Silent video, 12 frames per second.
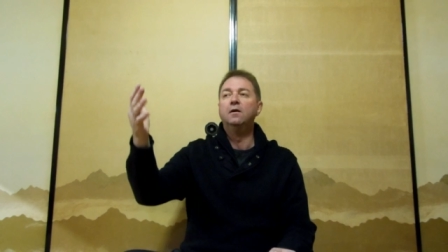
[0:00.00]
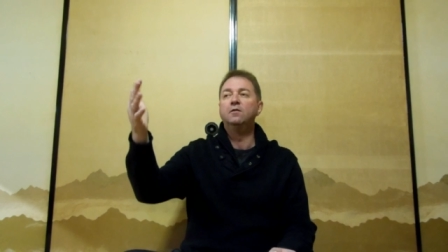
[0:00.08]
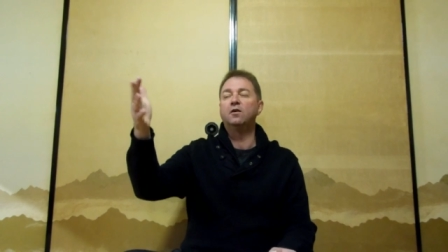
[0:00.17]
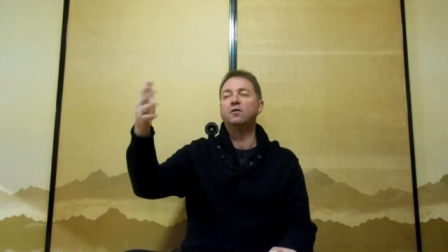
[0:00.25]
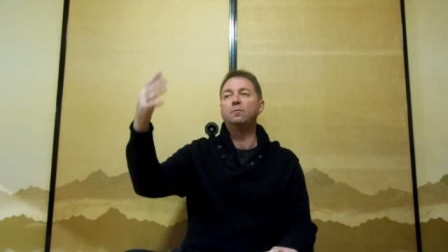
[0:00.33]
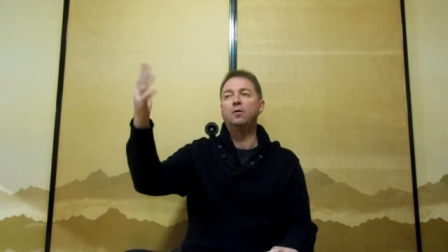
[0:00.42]

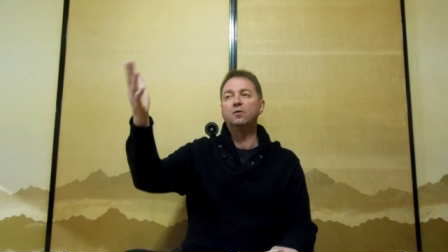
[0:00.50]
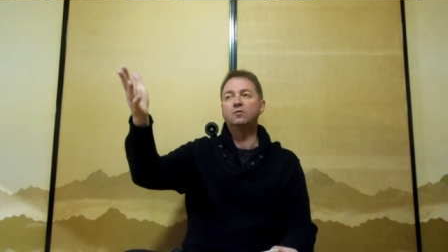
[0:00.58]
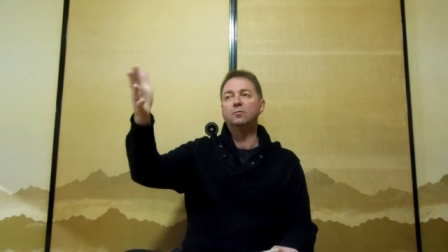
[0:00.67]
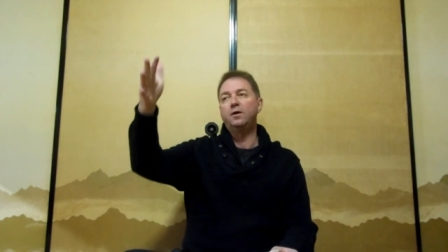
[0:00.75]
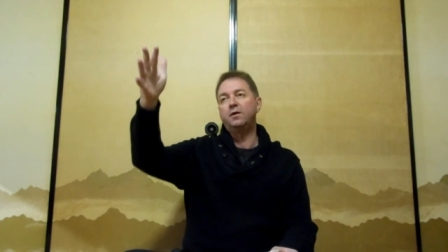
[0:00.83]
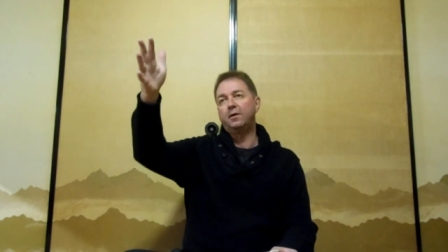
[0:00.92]
So it's
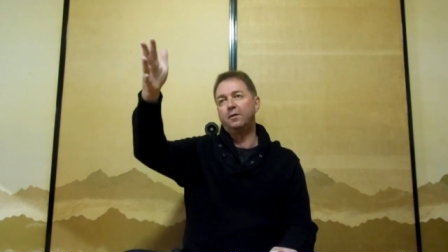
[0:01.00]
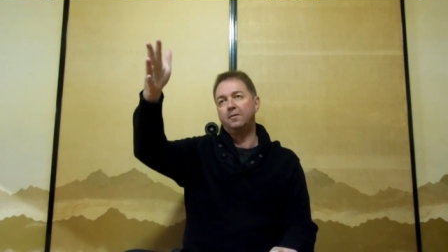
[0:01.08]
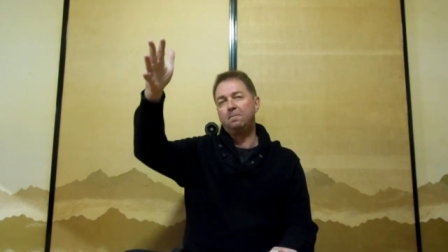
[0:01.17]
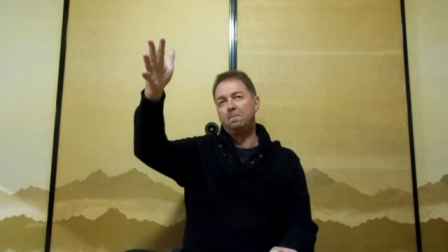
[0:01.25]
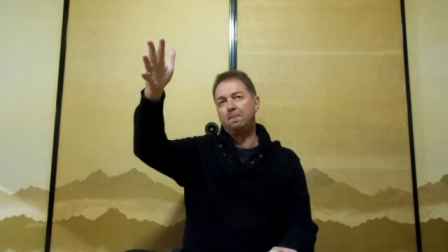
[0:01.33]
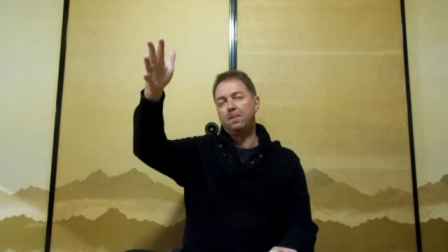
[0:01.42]
possibly that,
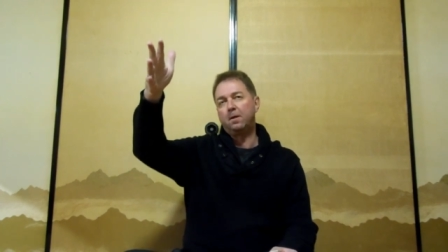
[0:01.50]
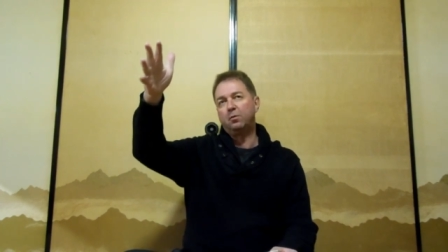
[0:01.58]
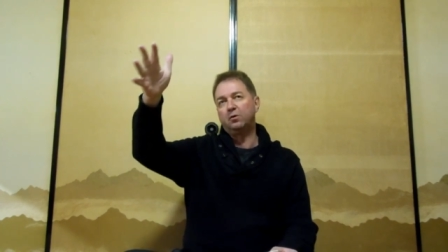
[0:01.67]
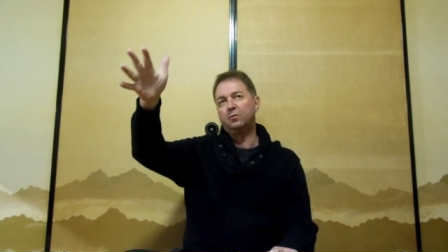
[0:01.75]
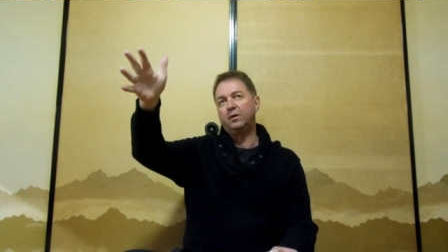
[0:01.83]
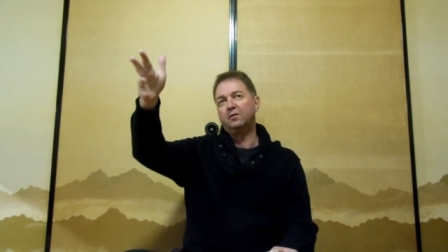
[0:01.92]

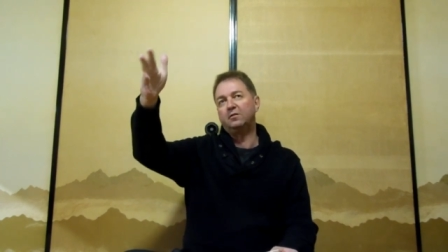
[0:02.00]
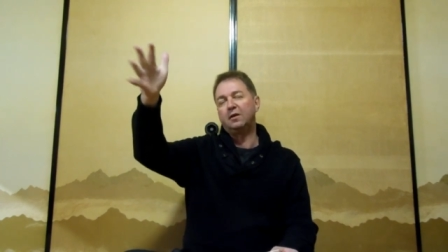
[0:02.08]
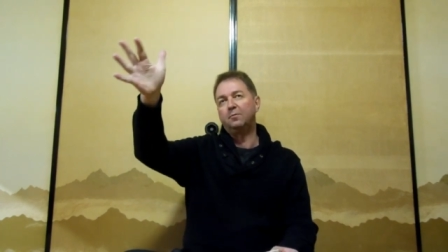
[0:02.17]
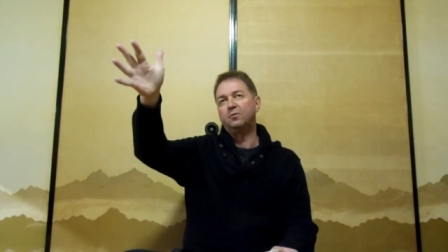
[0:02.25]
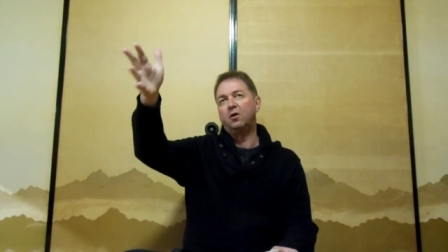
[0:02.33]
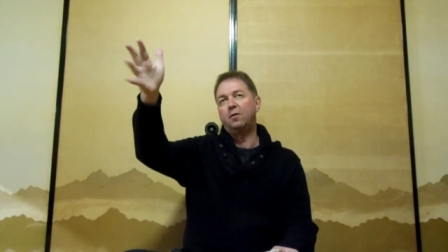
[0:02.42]
possibly at
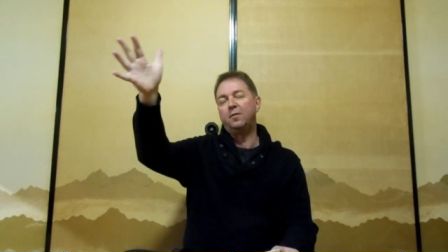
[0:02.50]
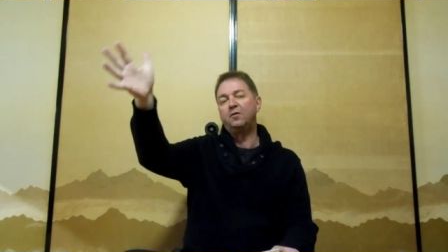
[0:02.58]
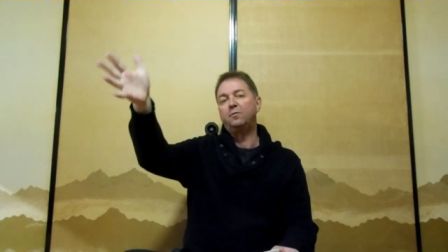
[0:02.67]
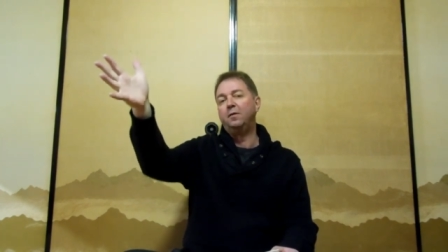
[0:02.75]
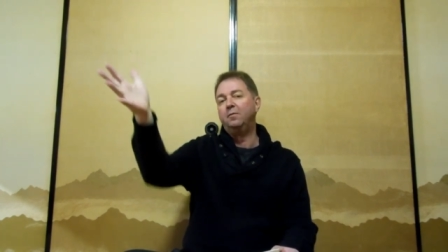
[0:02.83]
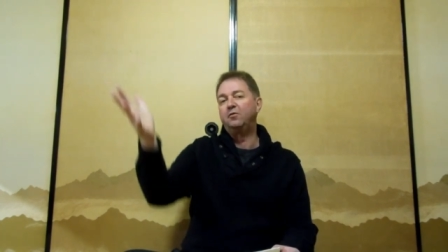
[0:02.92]
some time that's
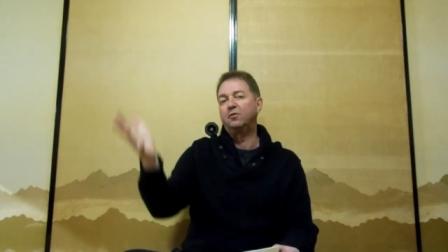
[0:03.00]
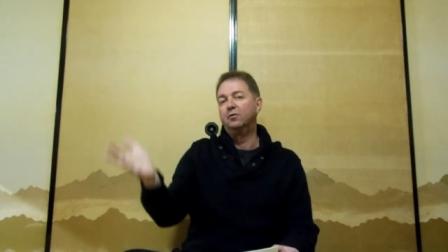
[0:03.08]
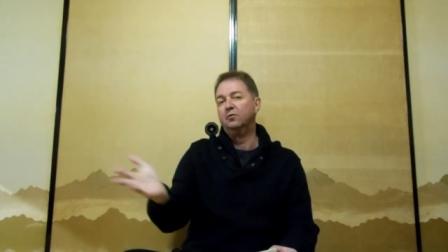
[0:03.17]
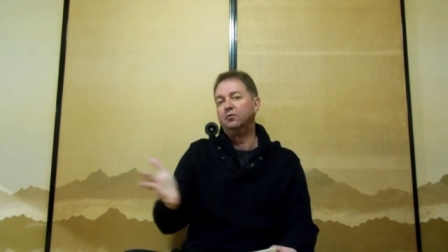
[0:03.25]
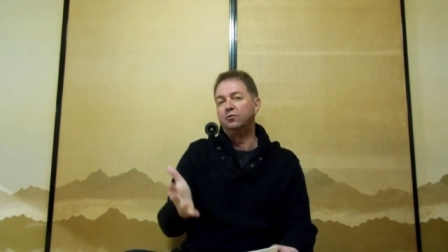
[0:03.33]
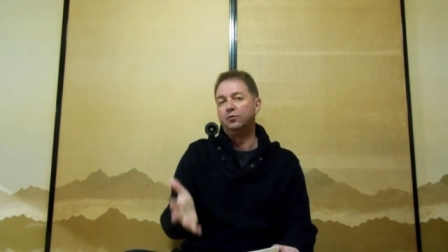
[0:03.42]
been
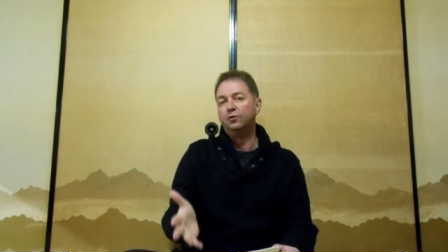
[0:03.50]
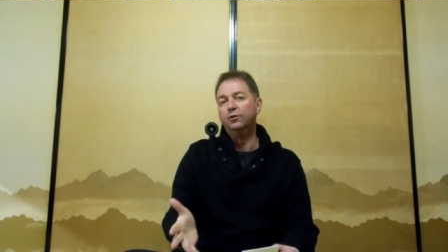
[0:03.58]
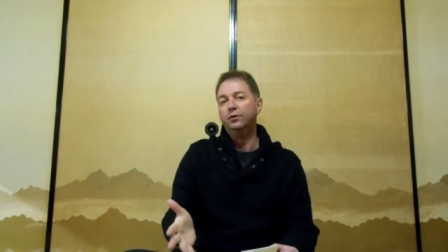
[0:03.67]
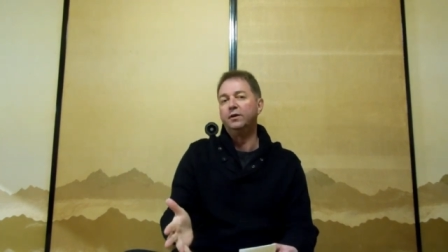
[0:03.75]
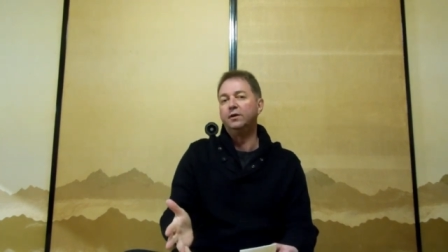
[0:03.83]
misconstrued